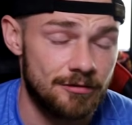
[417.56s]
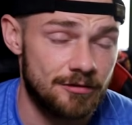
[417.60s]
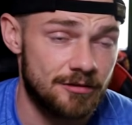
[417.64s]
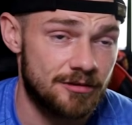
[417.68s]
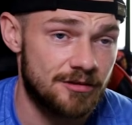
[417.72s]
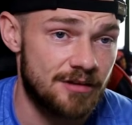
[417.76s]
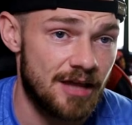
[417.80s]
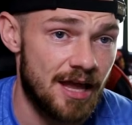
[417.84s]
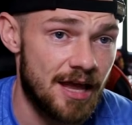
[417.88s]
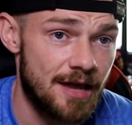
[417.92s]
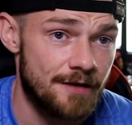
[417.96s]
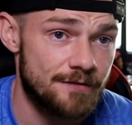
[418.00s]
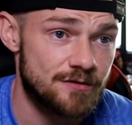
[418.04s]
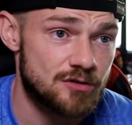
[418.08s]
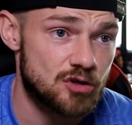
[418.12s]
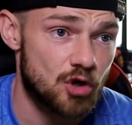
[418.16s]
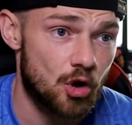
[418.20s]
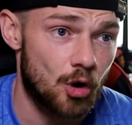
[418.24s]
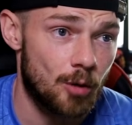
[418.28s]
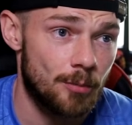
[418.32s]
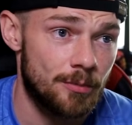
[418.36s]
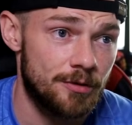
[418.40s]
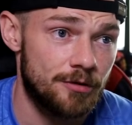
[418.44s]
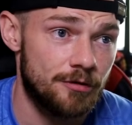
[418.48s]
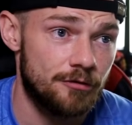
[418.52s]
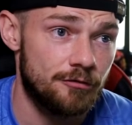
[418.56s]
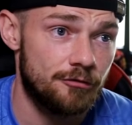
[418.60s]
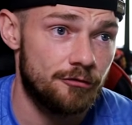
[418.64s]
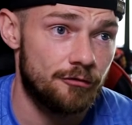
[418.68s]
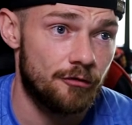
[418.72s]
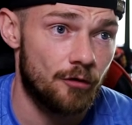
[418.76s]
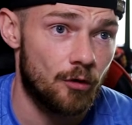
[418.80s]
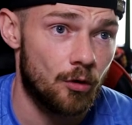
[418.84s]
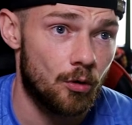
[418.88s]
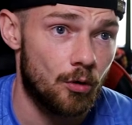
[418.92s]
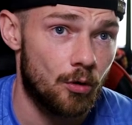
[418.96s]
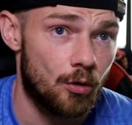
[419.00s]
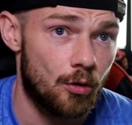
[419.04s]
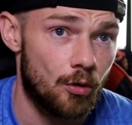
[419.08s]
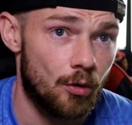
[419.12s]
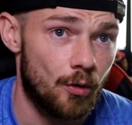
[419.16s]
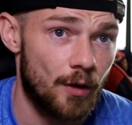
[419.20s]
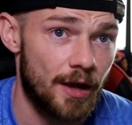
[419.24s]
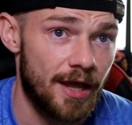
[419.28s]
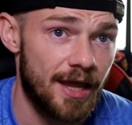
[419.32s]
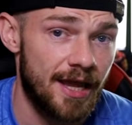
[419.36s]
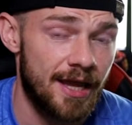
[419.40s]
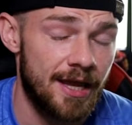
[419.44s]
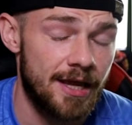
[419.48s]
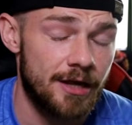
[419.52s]
Dave's coming
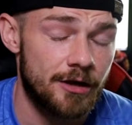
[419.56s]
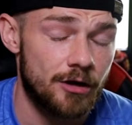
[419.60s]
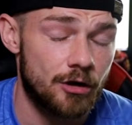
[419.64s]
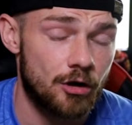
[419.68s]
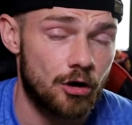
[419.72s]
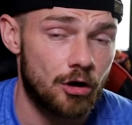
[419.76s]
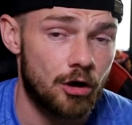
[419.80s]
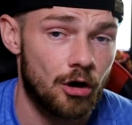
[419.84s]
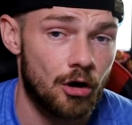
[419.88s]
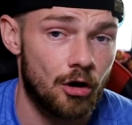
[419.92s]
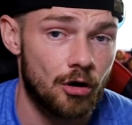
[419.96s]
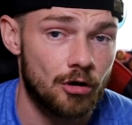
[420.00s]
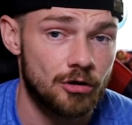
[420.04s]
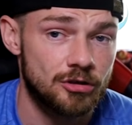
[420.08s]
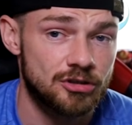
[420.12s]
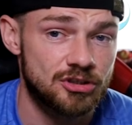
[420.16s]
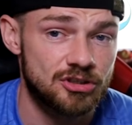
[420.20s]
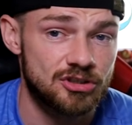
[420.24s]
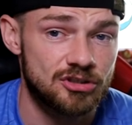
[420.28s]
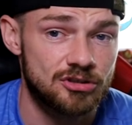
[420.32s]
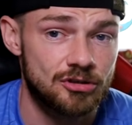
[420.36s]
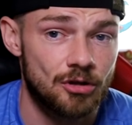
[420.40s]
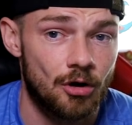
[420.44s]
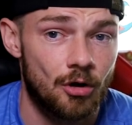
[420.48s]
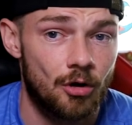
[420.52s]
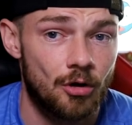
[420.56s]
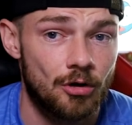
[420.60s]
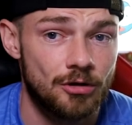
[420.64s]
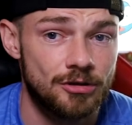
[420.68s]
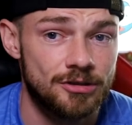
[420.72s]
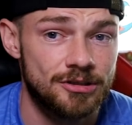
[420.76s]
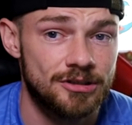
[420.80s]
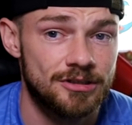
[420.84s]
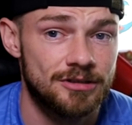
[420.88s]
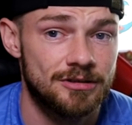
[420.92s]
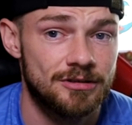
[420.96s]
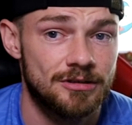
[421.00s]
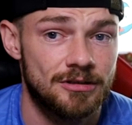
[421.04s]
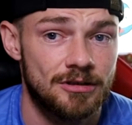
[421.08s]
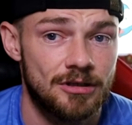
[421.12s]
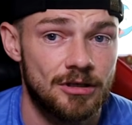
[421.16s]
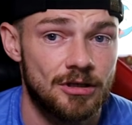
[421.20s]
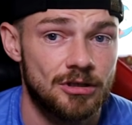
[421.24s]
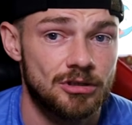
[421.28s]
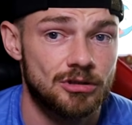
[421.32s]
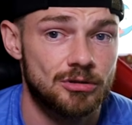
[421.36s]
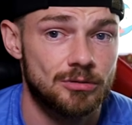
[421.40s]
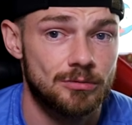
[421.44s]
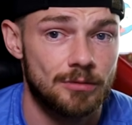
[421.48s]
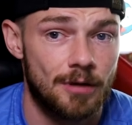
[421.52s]
for 8 o'clock start.
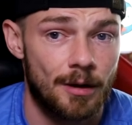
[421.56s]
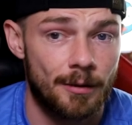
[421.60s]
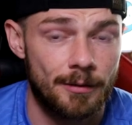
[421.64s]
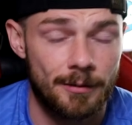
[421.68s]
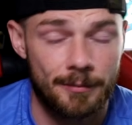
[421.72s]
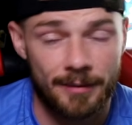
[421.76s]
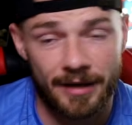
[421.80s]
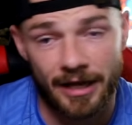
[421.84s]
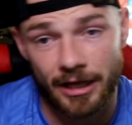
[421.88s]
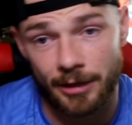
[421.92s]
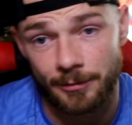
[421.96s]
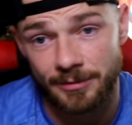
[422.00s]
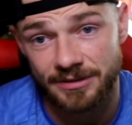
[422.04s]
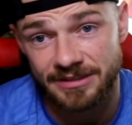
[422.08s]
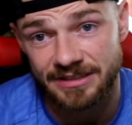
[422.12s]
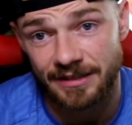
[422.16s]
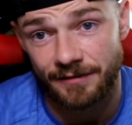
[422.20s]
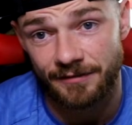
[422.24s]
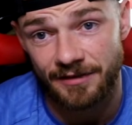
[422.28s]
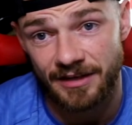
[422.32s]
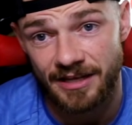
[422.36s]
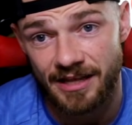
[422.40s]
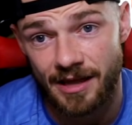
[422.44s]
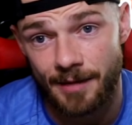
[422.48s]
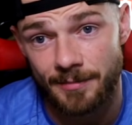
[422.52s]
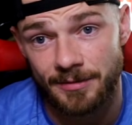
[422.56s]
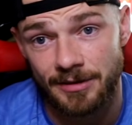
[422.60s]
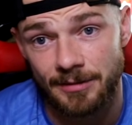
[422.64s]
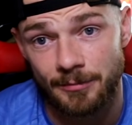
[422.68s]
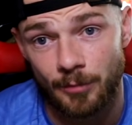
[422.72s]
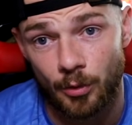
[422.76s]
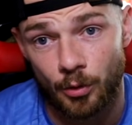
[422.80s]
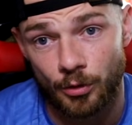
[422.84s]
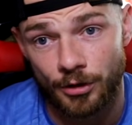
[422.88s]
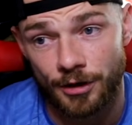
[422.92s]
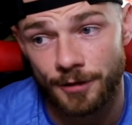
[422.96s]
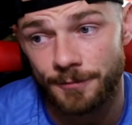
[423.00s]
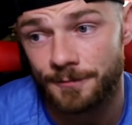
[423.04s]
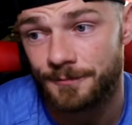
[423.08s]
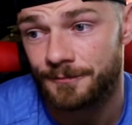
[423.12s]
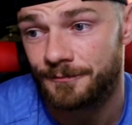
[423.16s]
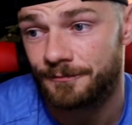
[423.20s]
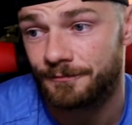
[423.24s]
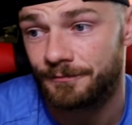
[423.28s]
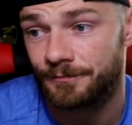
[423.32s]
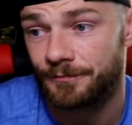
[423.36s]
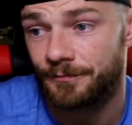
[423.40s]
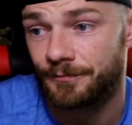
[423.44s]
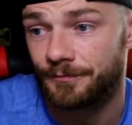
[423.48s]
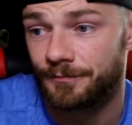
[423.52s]
So I'm going to be getting up at 7 AM in the morning.
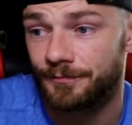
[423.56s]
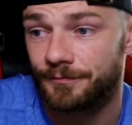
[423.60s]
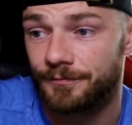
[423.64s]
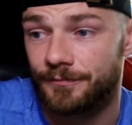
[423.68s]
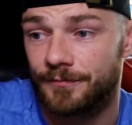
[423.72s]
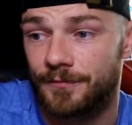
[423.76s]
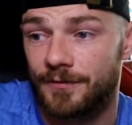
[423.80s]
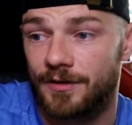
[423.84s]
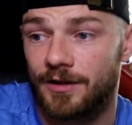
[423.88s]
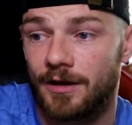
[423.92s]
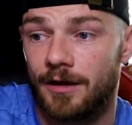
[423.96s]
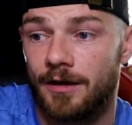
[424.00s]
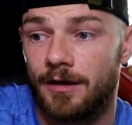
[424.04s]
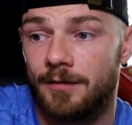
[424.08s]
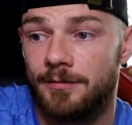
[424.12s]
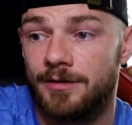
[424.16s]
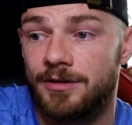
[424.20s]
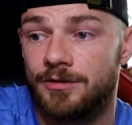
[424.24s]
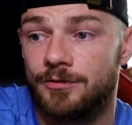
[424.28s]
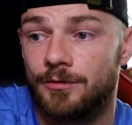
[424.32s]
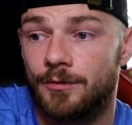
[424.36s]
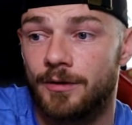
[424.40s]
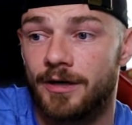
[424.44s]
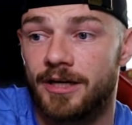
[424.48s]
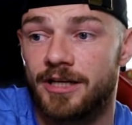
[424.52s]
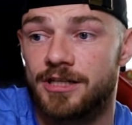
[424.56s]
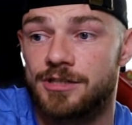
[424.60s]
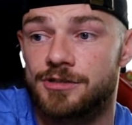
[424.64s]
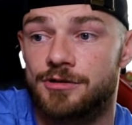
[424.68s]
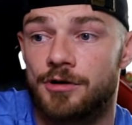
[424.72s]
I mean, don't get us